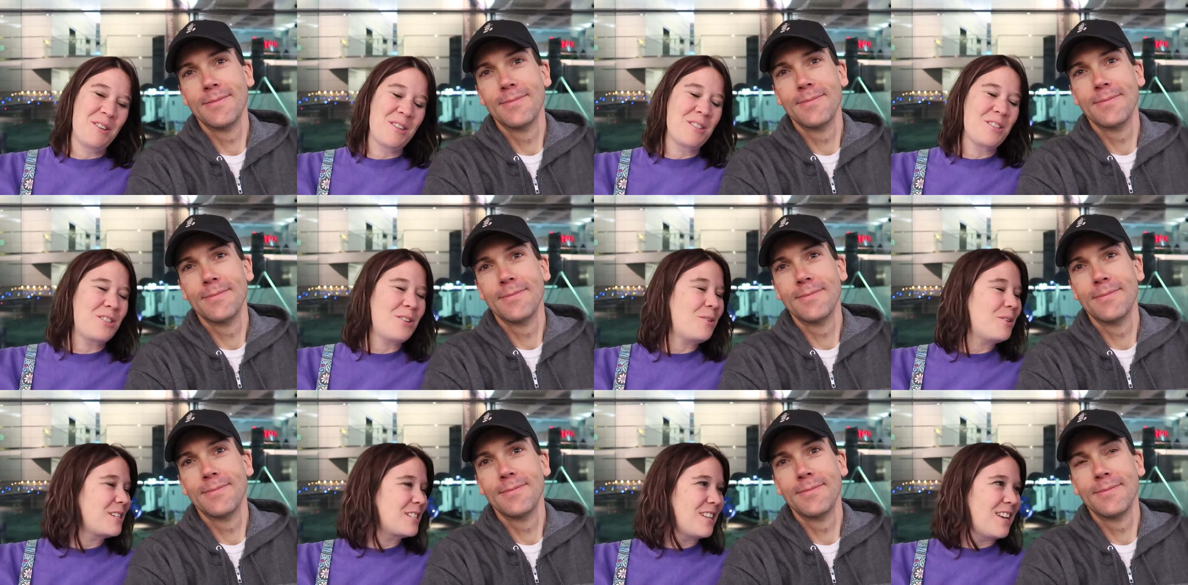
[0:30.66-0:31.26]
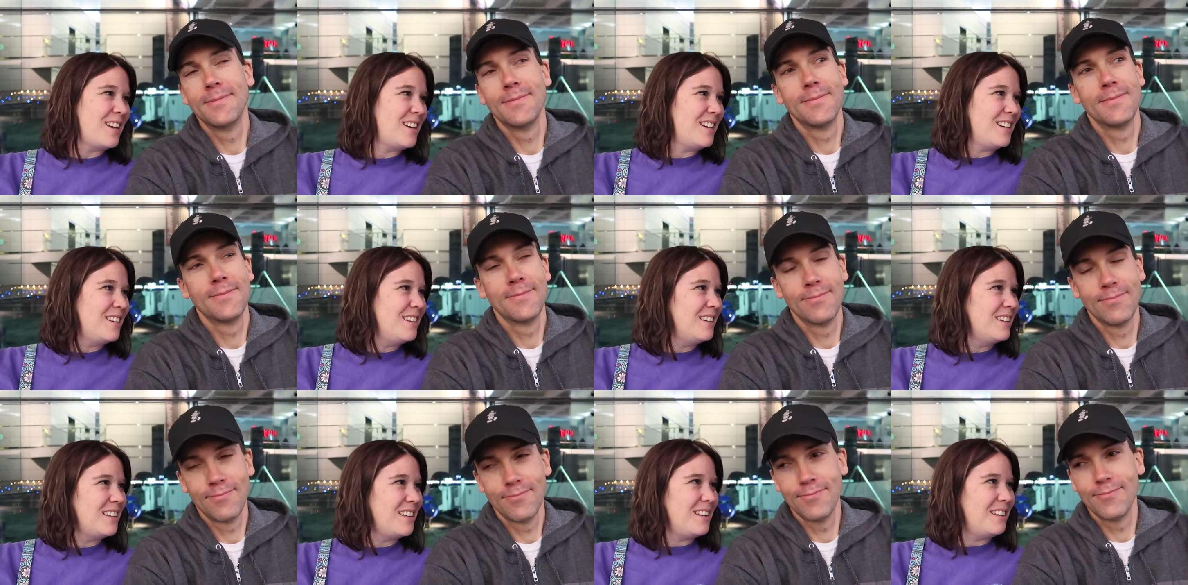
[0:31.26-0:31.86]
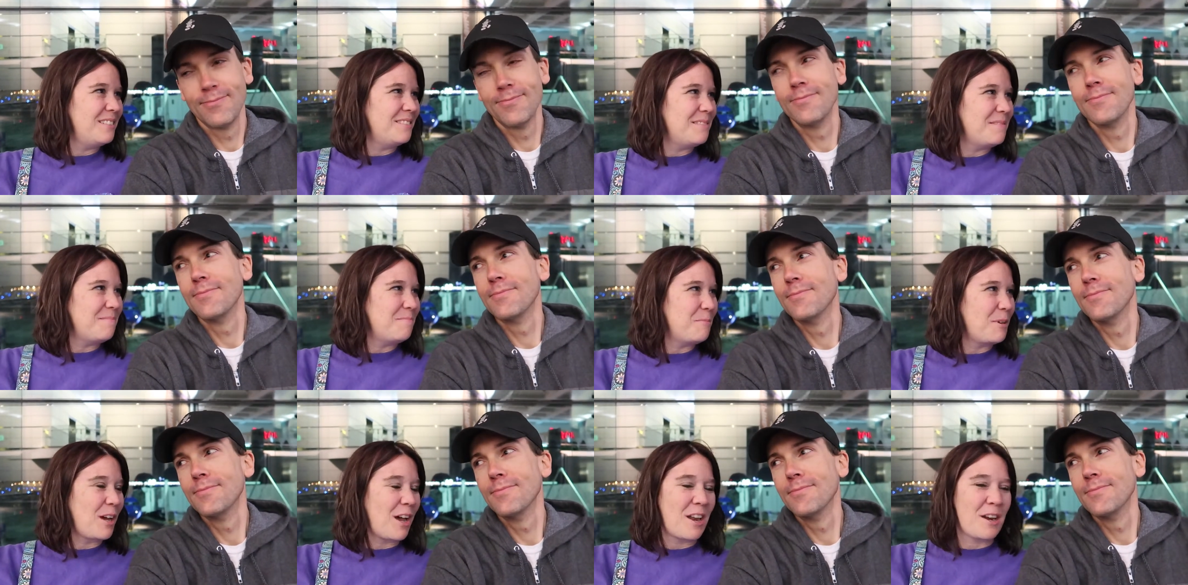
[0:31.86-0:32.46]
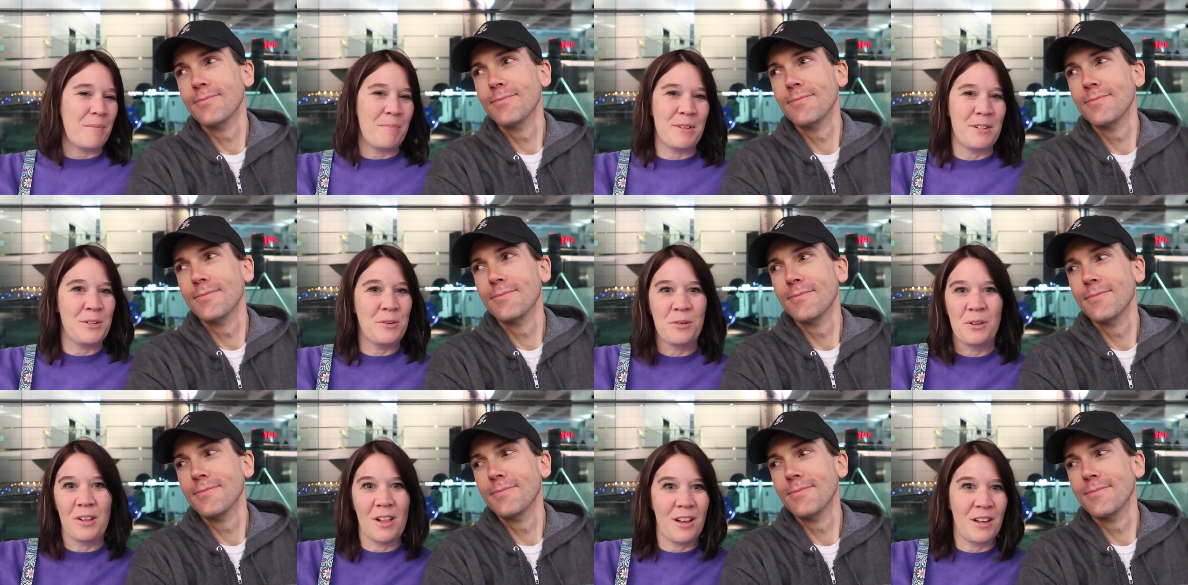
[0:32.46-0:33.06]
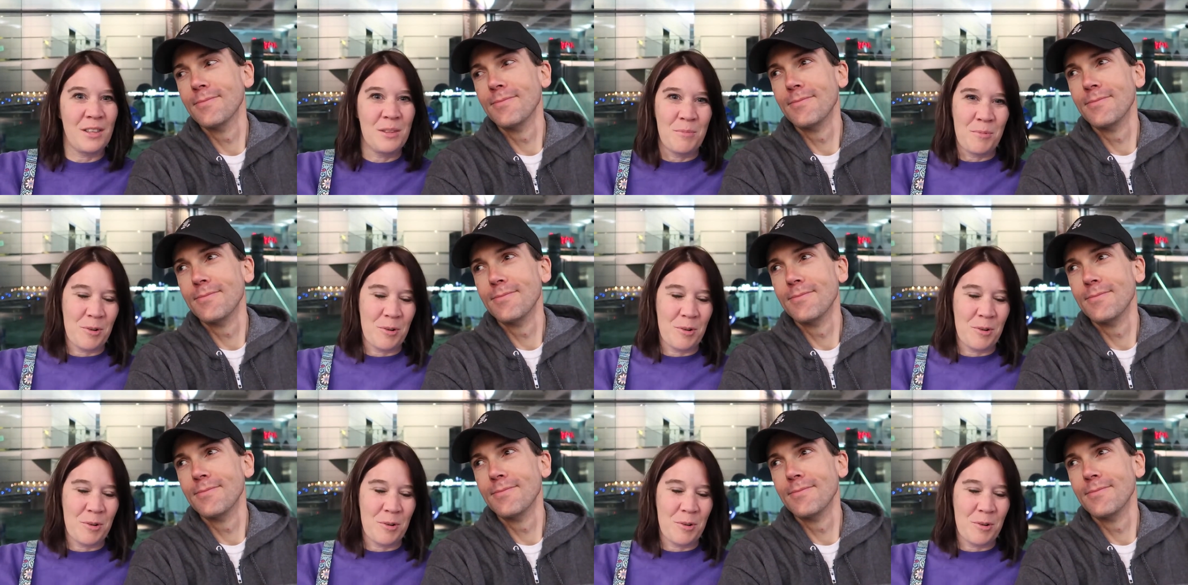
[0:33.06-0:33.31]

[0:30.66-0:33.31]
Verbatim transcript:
Speaker 1: We're so excited. We got up at two o'clock in the